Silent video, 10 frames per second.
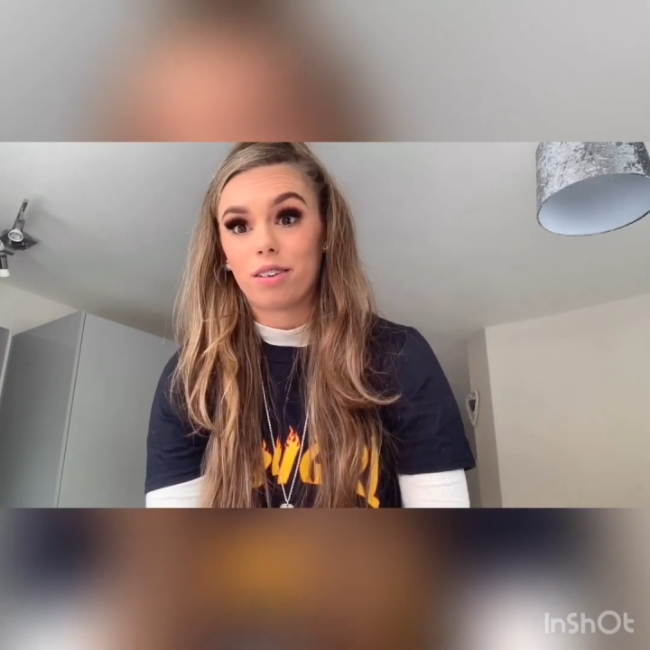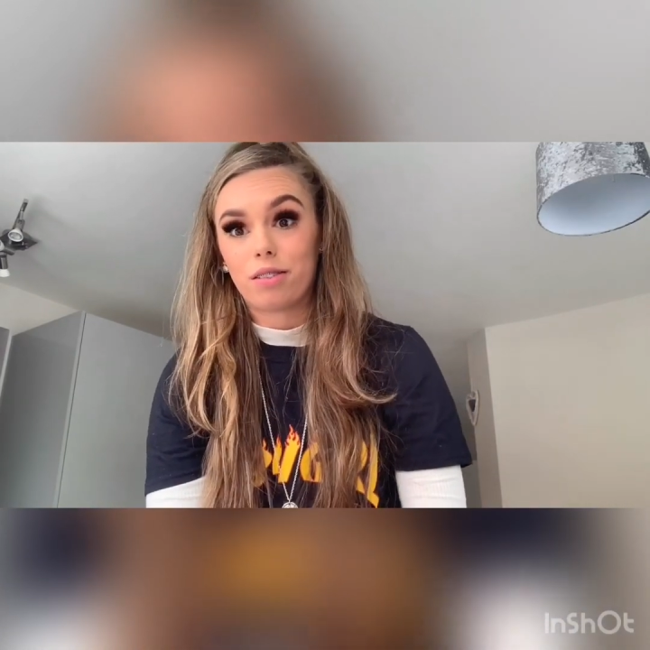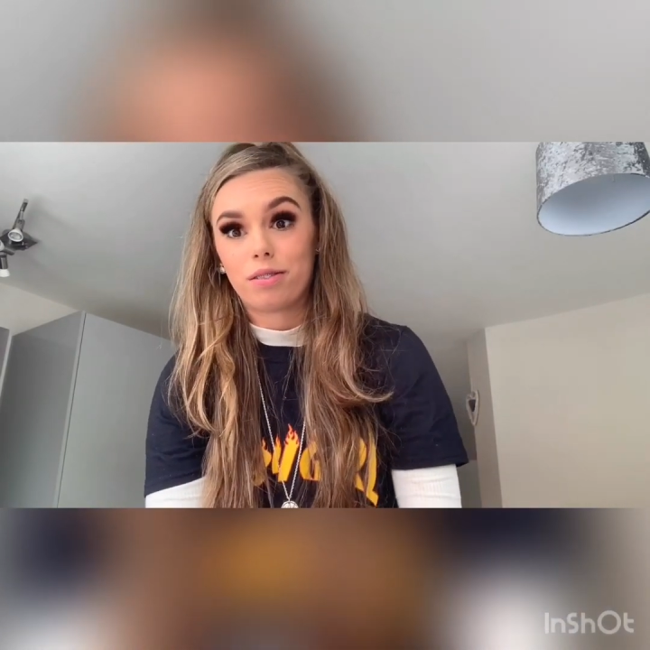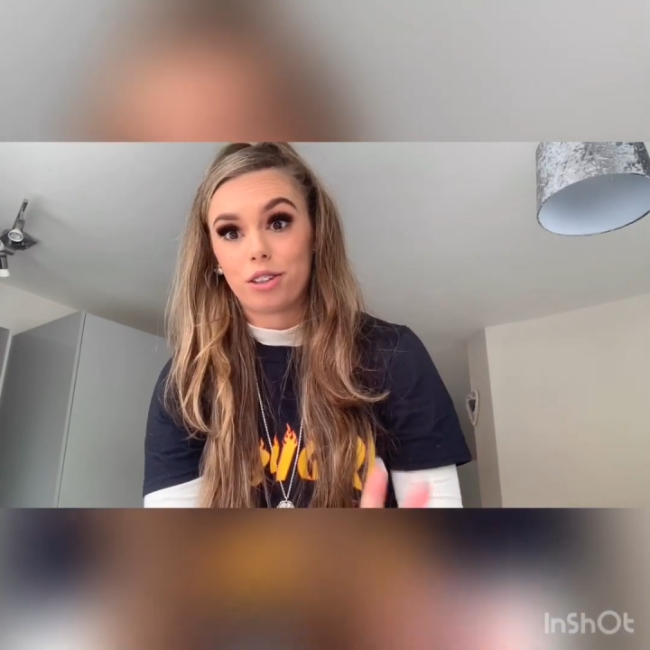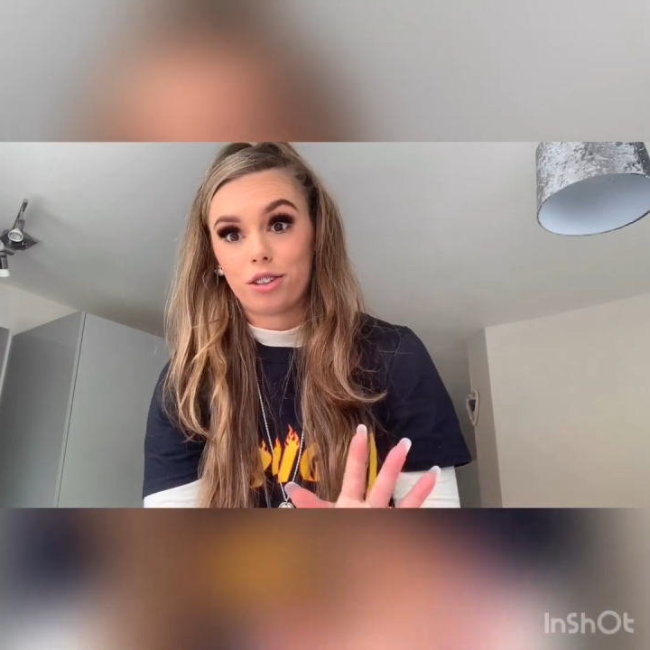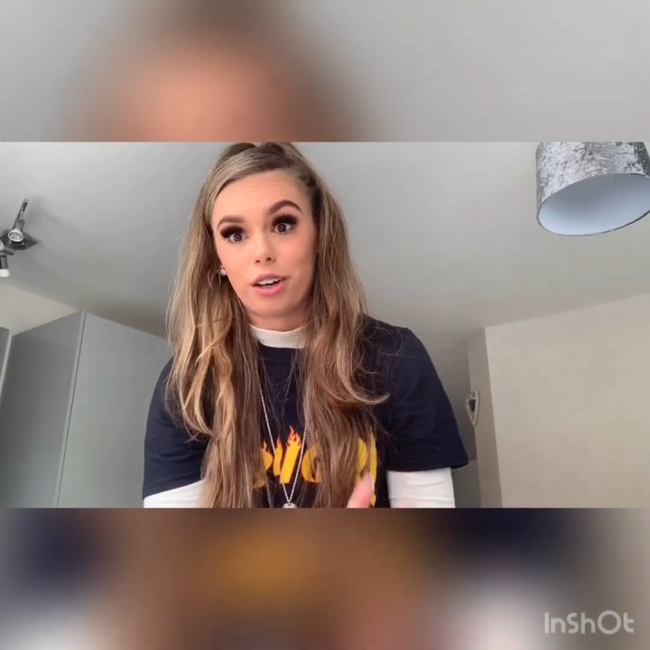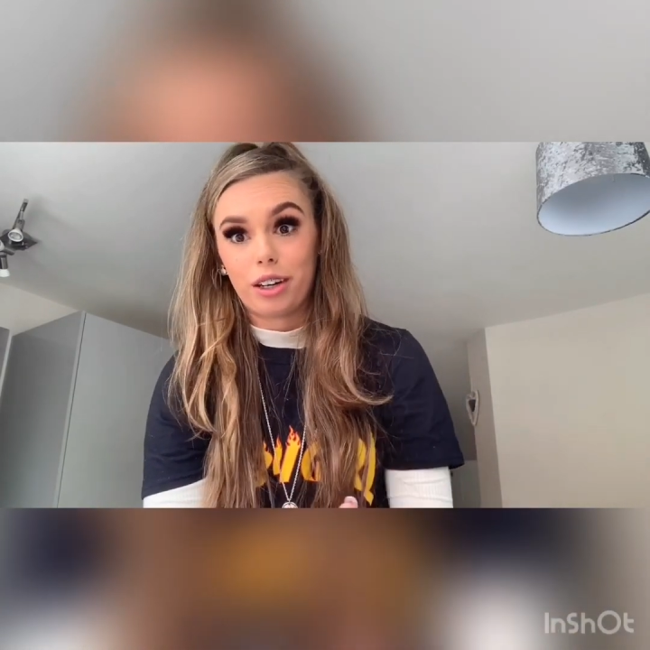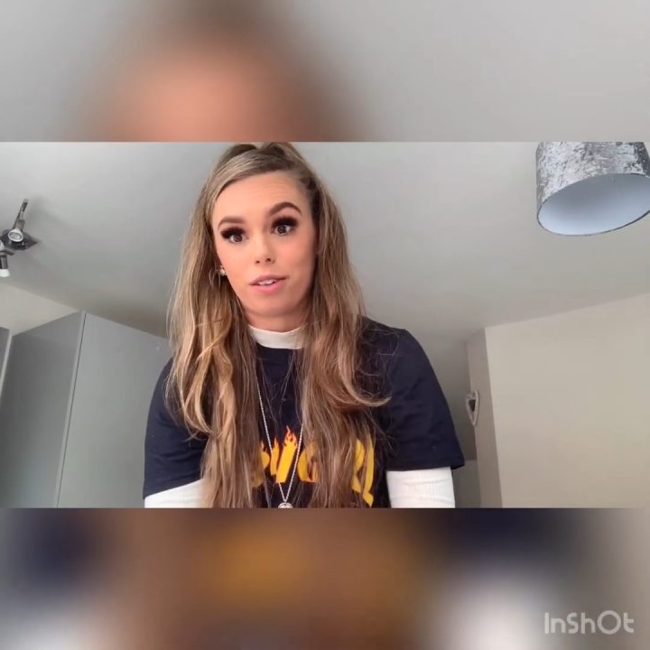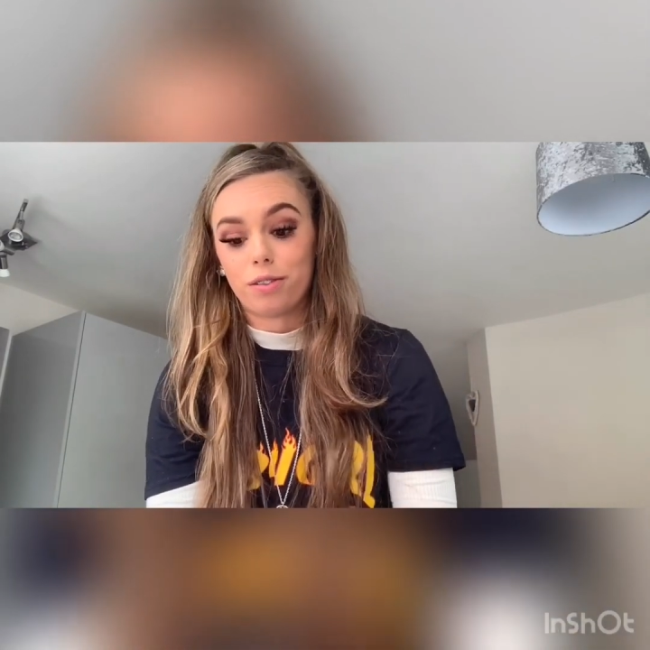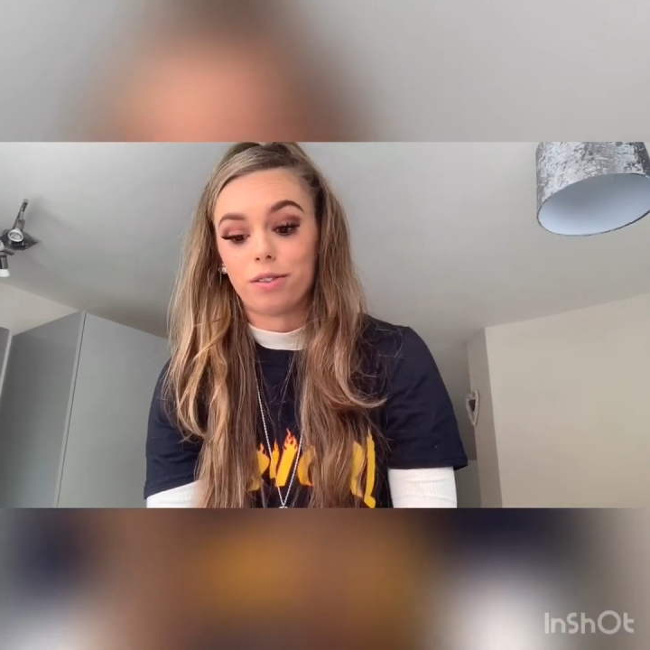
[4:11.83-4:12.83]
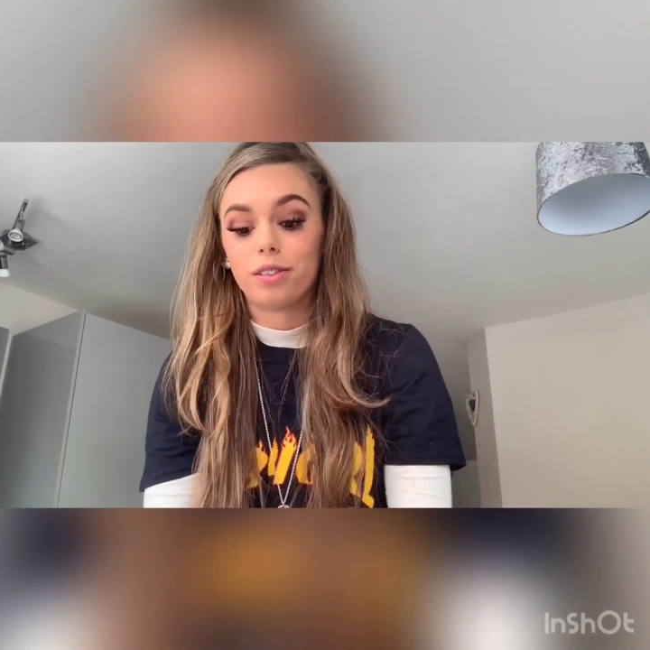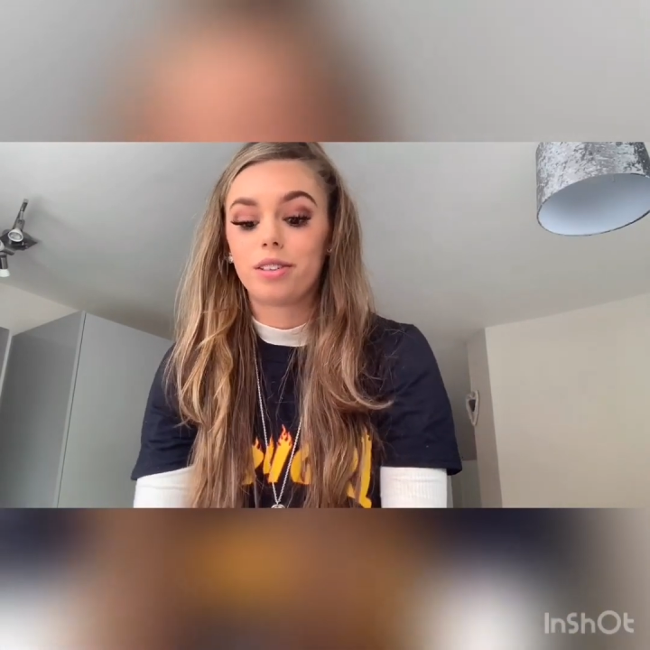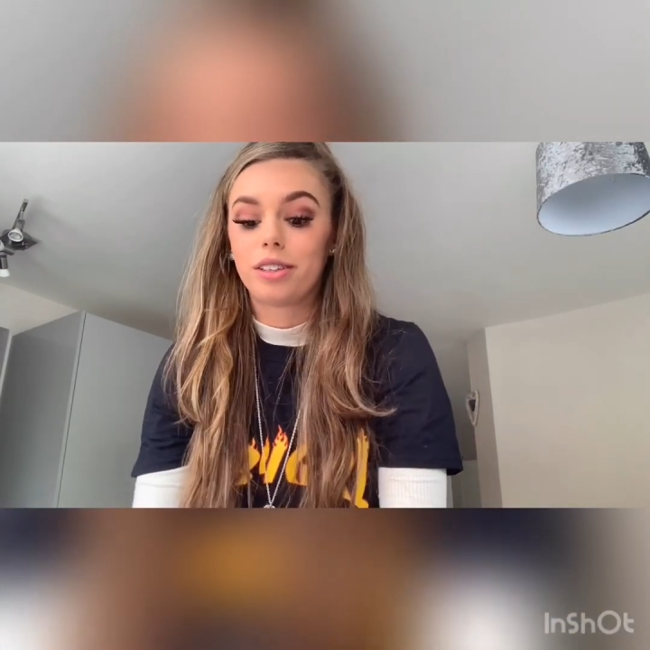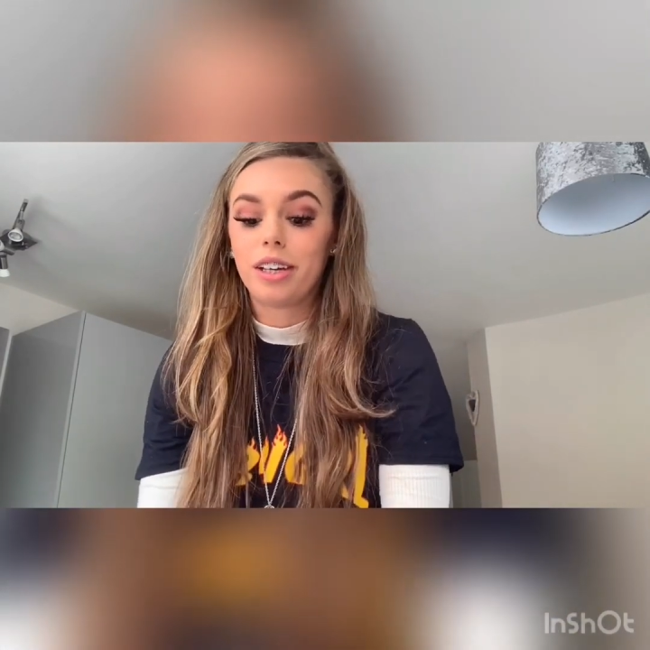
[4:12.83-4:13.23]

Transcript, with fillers: off the training course.